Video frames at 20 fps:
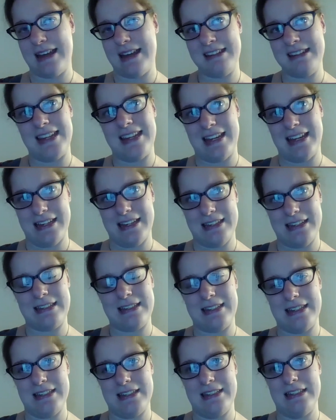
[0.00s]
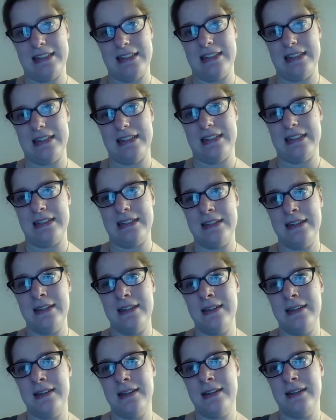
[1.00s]
essayist is, is
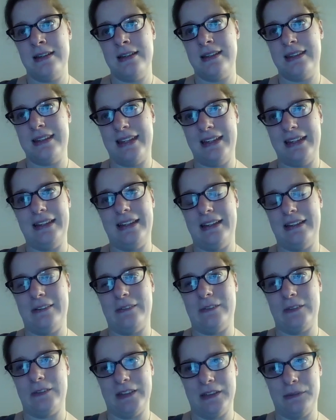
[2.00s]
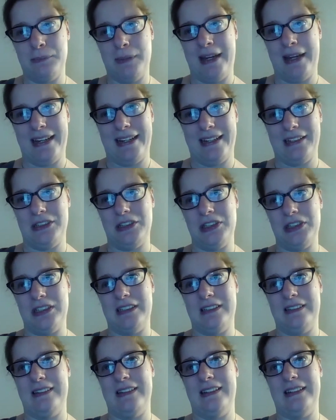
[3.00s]
mm-hmm. thinking on the page
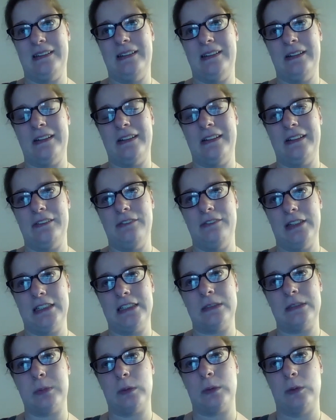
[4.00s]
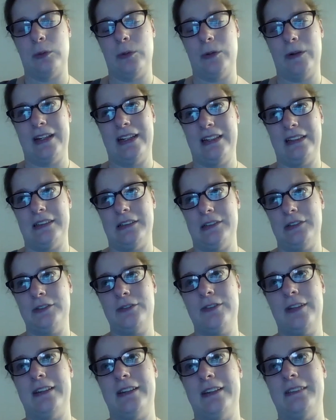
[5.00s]
and, and kind of exploring
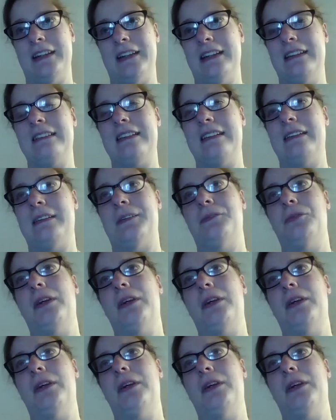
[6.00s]
those feelings. And I